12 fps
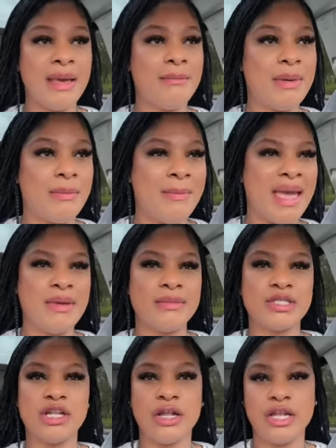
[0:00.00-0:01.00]
but maybe i'm
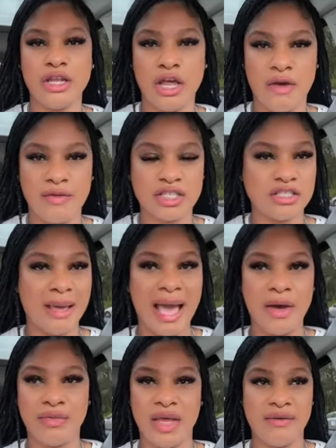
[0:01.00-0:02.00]
slightly nervous because i'm
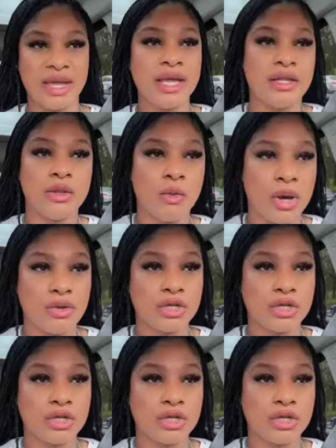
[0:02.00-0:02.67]
out there again in the world